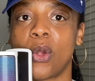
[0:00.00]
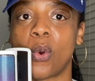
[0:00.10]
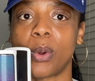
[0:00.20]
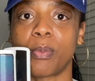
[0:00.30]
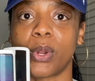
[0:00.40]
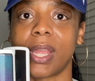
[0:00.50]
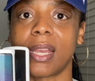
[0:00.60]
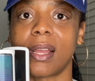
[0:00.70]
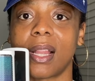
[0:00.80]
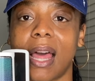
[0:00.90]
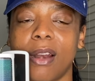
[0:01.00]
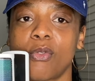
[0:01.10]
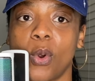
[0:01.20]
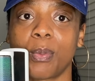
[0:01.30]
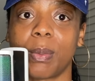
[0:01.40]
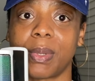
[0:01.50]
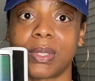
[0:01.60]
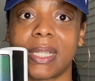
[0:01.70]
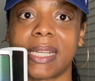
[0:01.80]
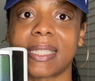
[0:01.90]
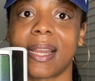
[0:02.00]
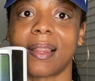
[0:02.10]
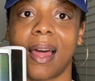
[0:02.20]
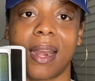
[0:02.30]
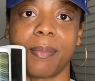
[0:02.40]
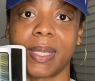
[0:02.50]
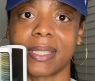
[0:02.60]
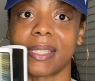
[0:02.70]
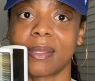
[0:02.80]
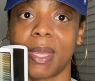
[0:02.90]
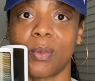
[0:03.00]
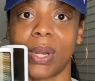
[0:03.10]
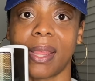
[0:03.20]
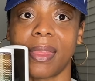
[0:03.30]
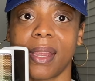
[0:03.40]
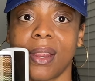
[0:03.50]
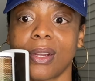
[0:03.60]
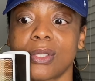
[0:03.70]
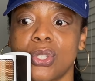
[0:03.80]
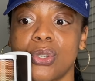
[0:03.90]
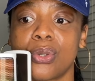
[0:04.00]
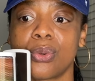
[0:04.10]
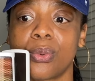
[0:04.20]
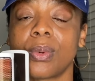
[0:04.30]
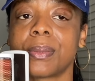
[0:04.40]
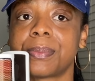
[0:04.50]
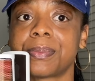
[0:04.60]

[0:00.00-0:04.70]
corporate, a lot of corporate buildings, and a lot of businessmen went in there to